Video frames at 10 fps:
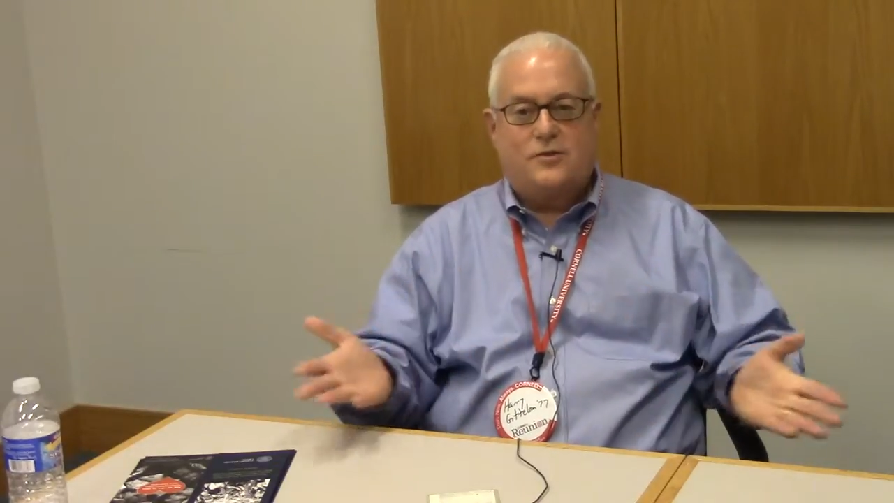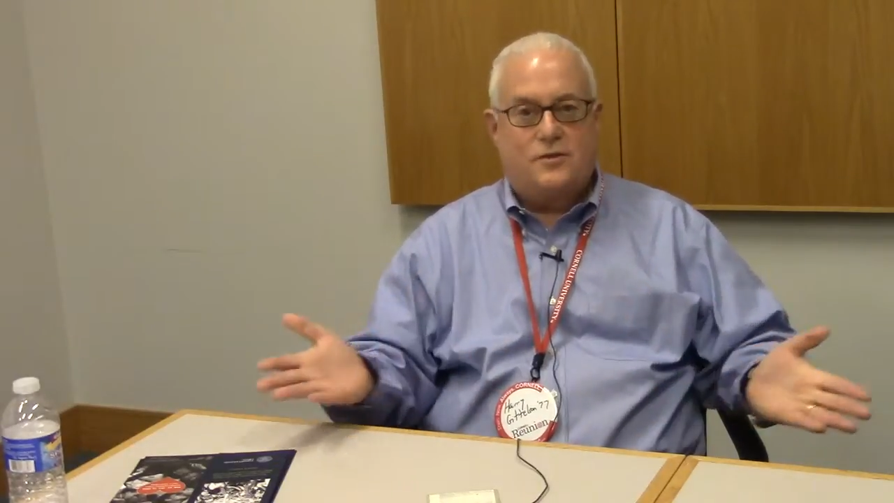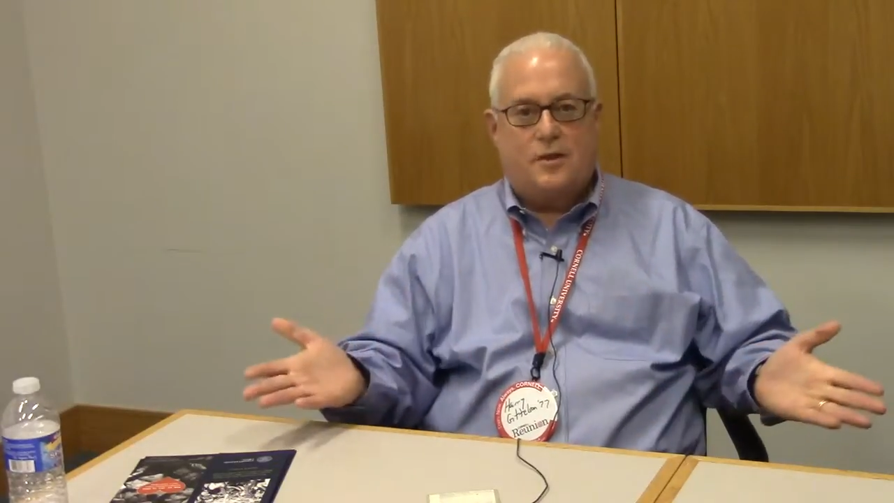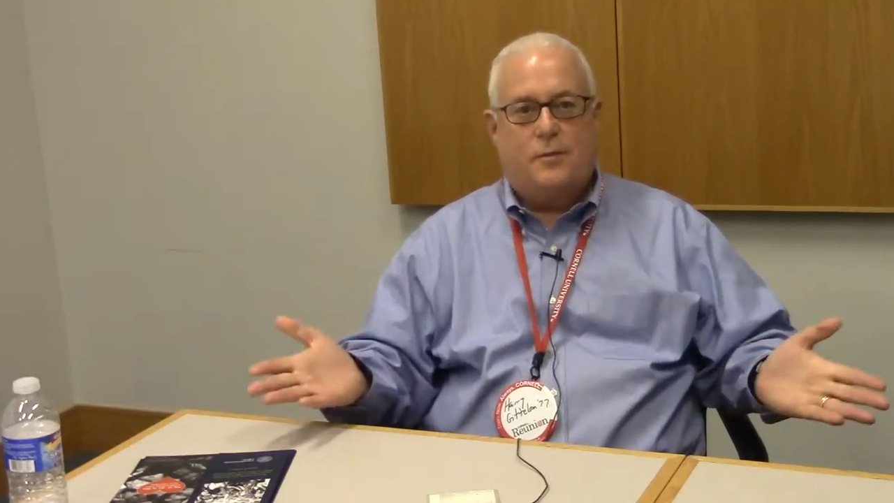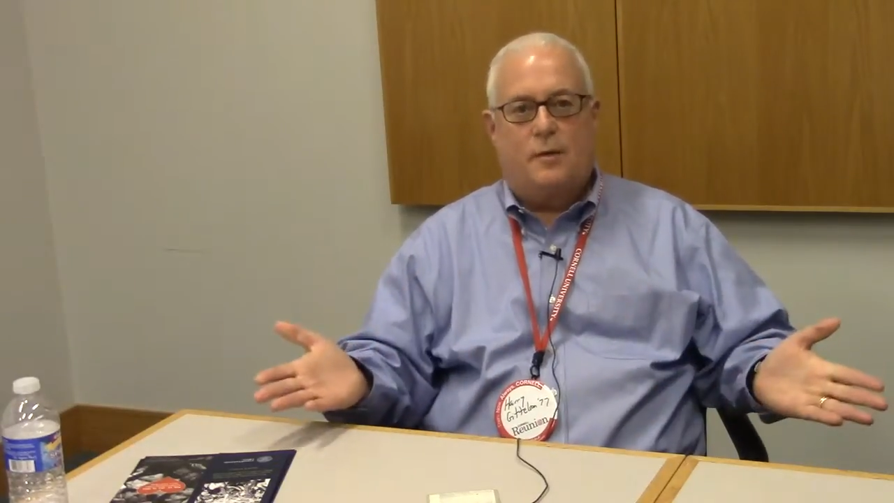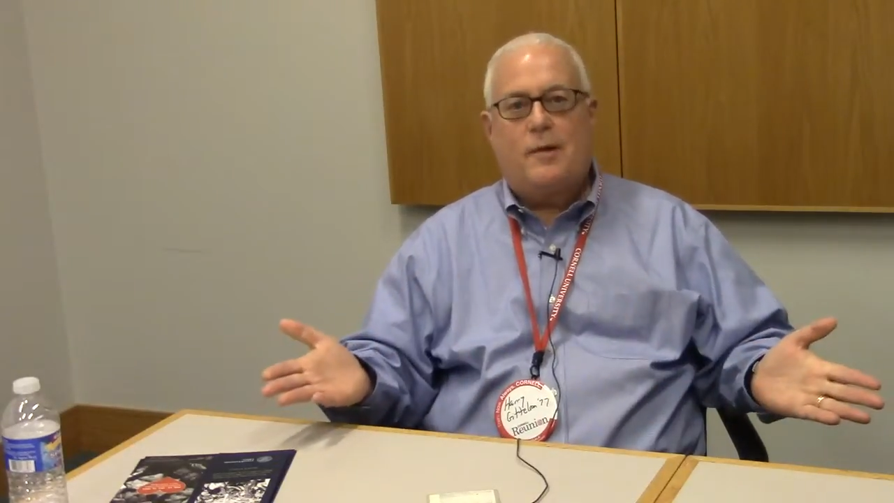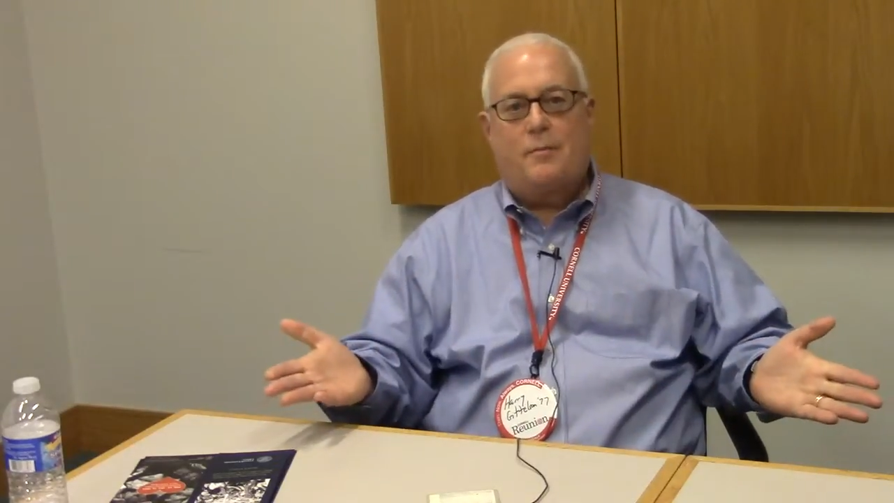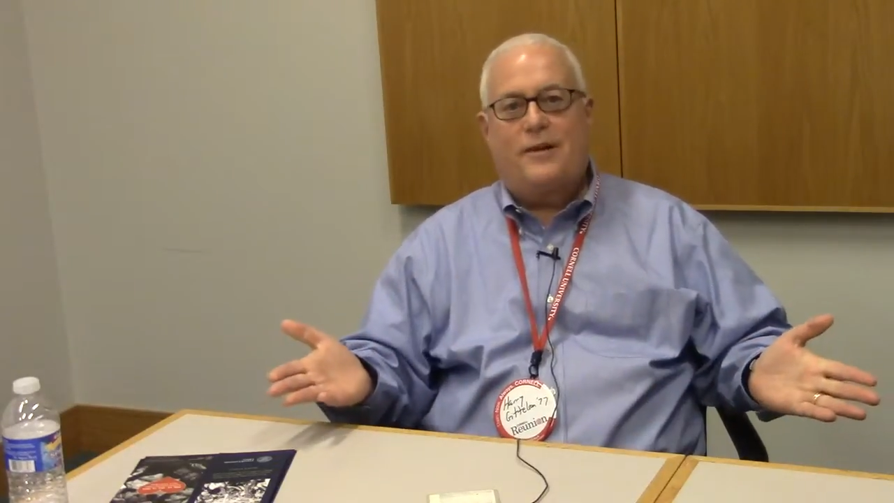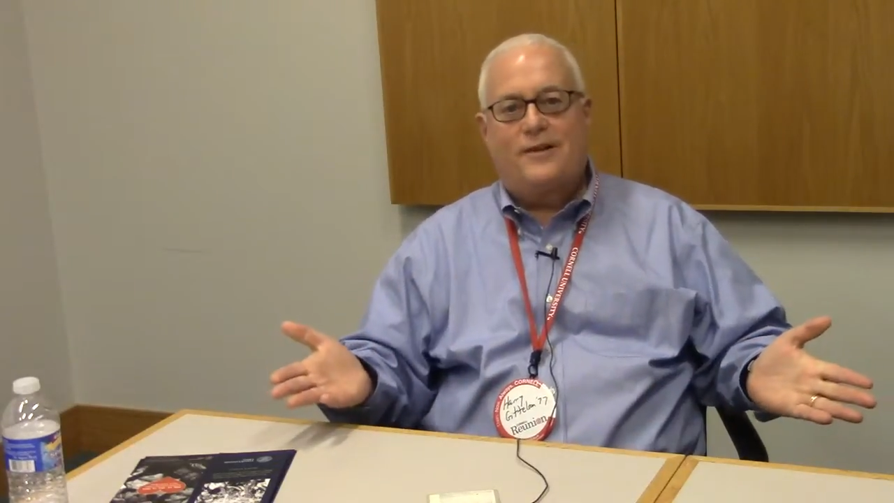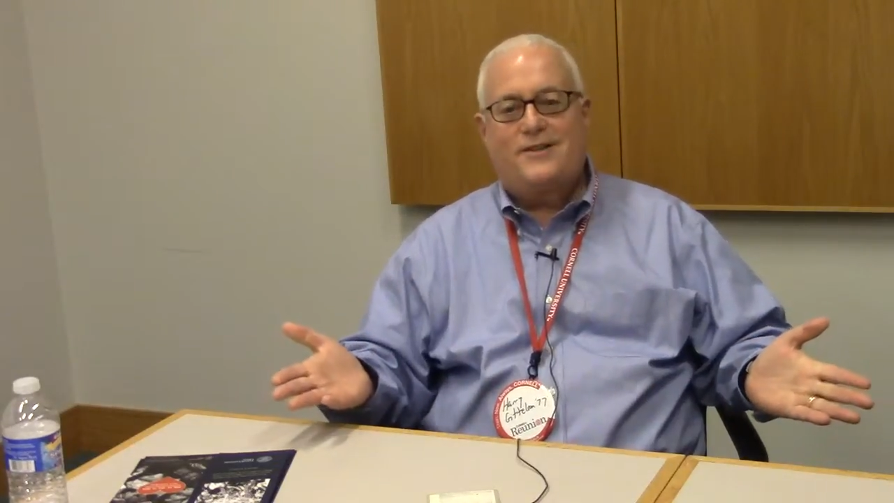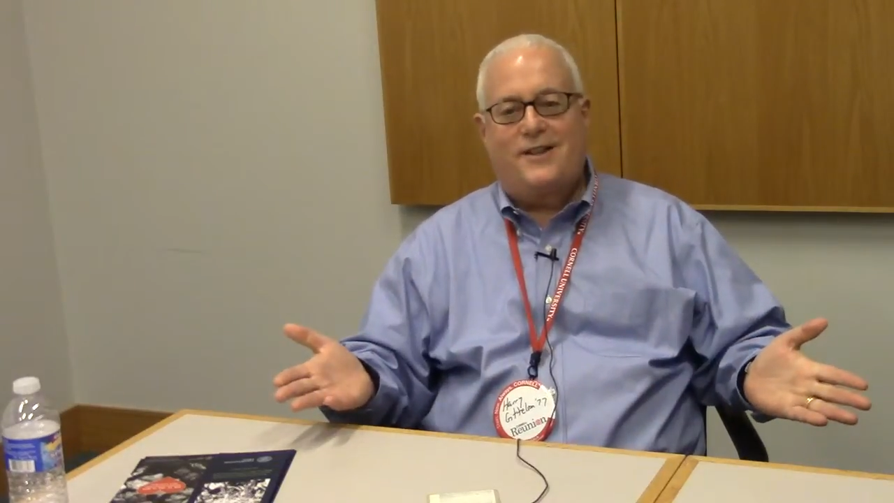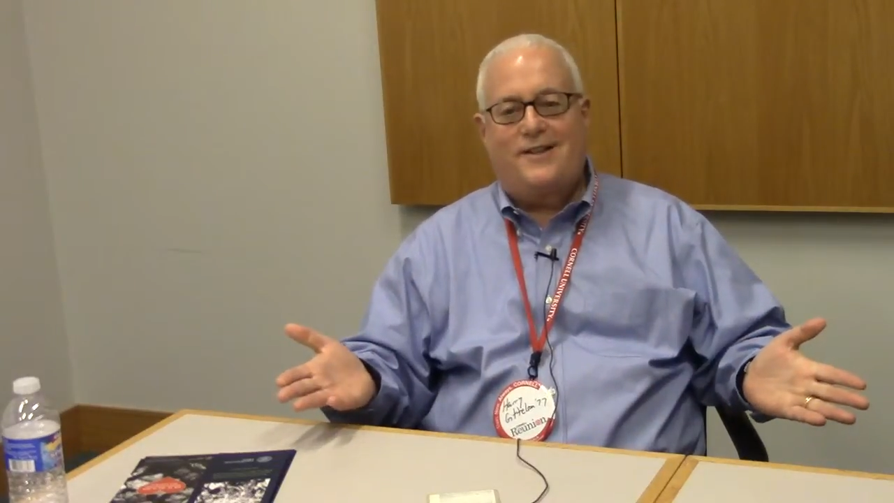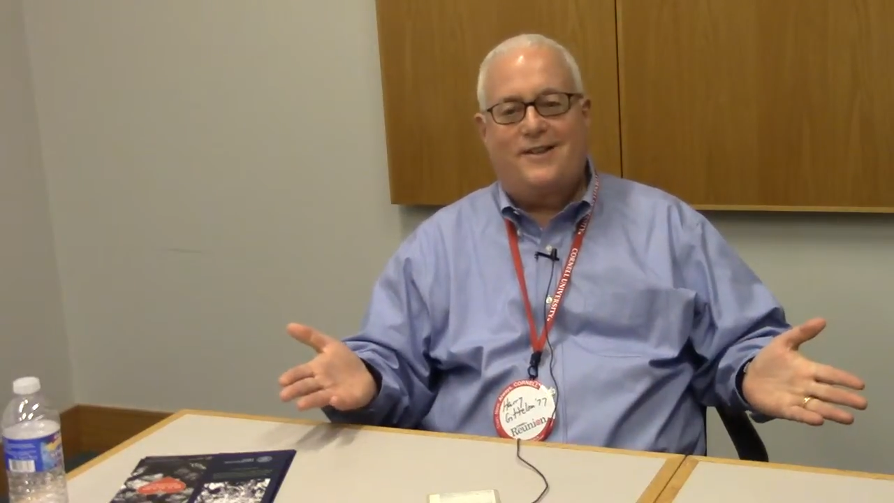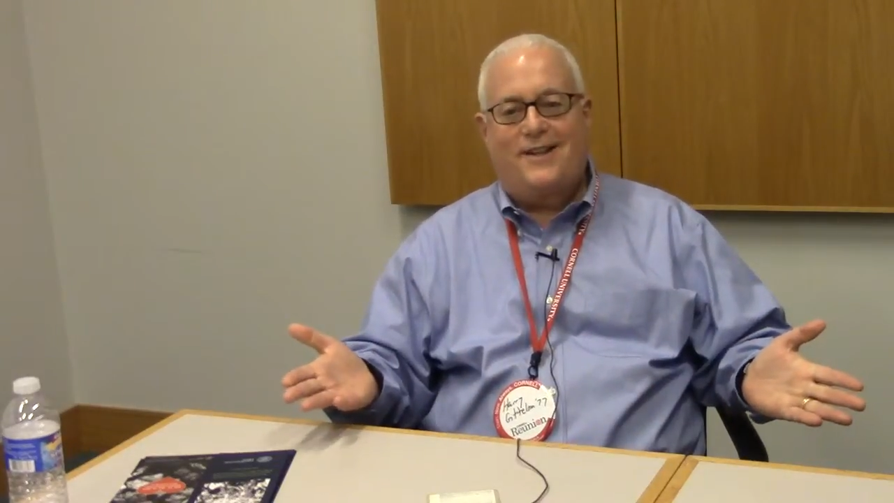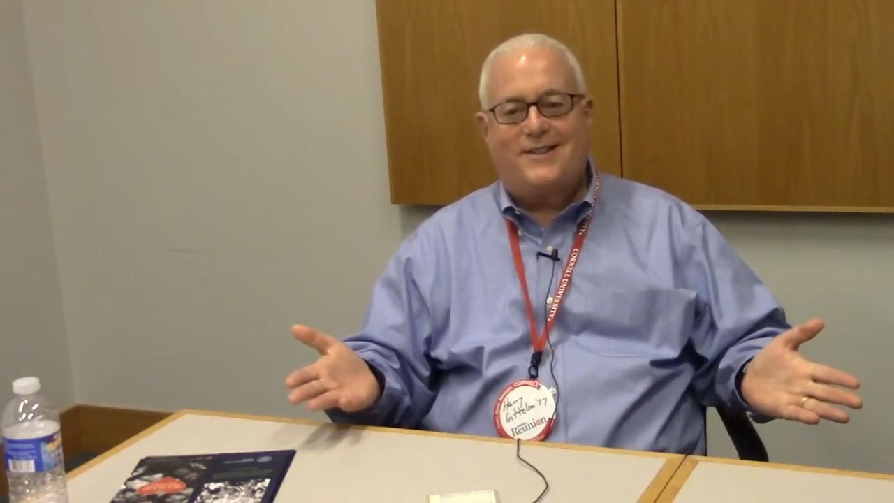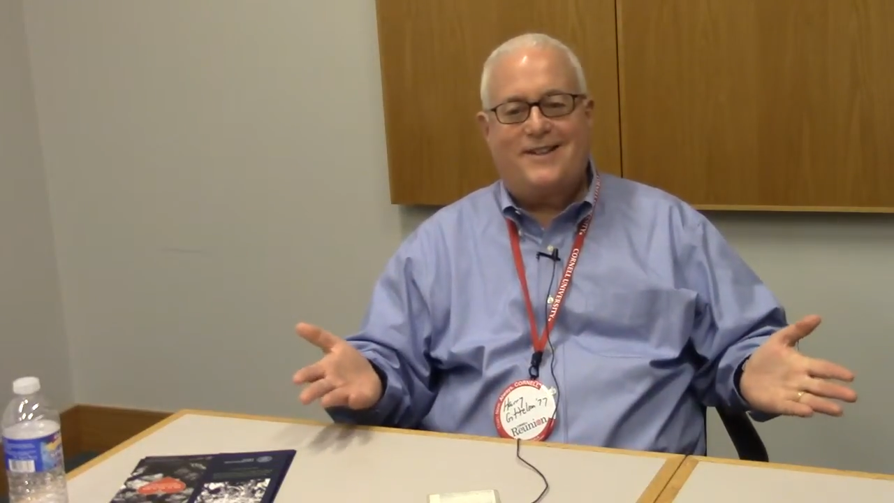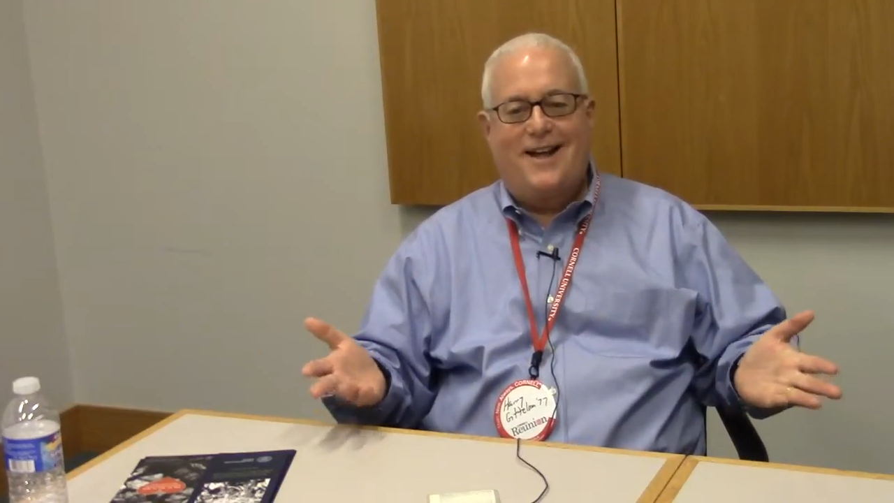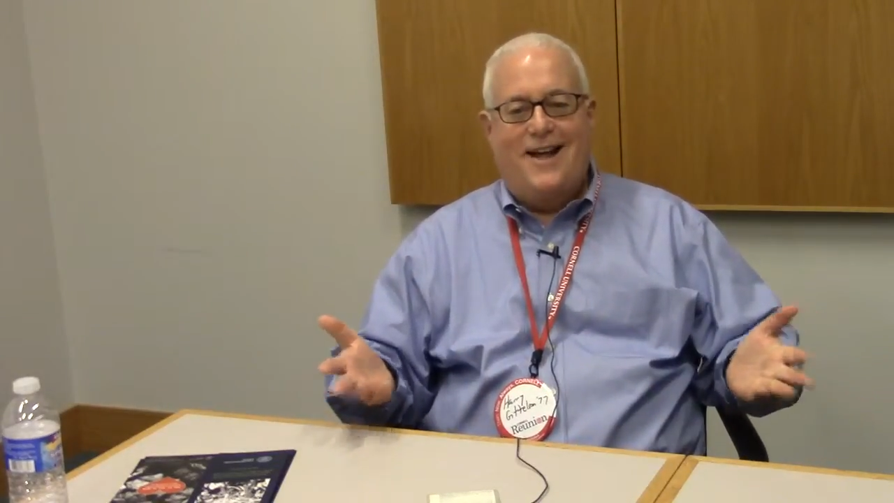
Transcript: somebody might be listening to this.